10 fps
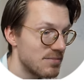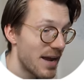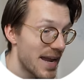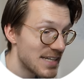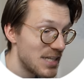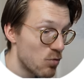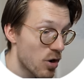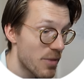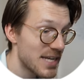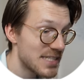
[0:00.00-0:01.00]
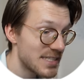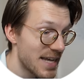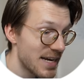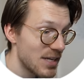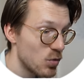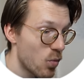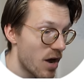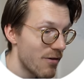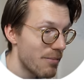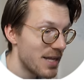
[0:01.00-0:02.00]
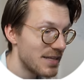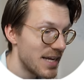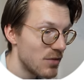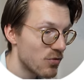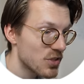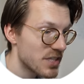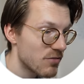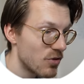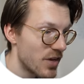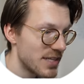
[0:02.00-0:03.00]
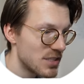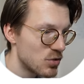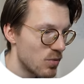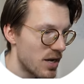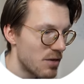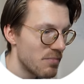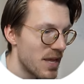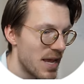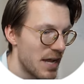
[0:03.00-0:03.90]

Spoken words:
I actually wore my second Huawei Band 8 for several nights as well,